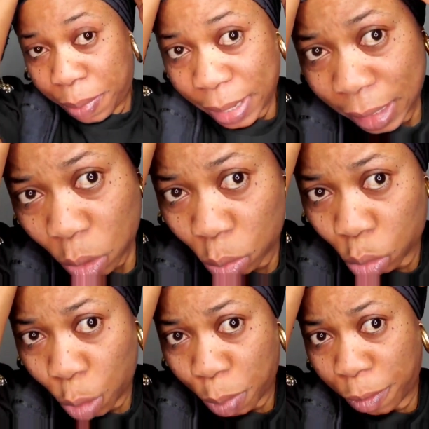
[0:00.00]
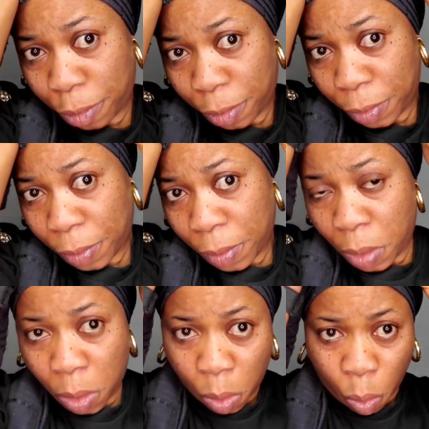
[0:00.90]
Place it on top of
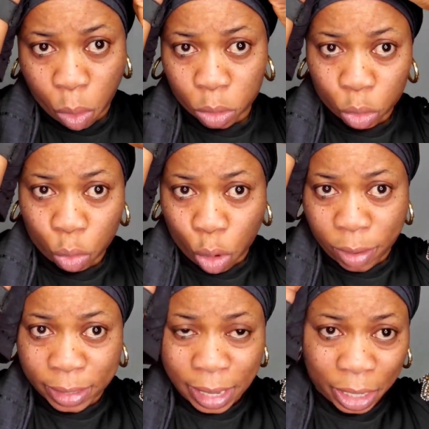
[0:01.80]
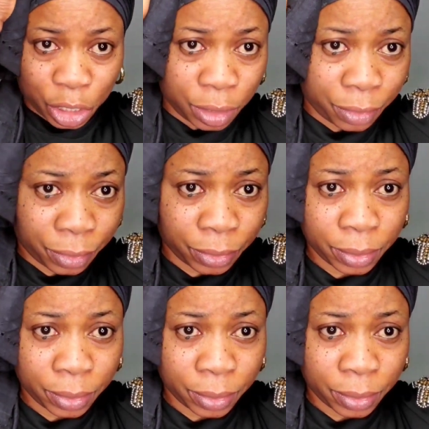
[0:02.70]
what you already achieved.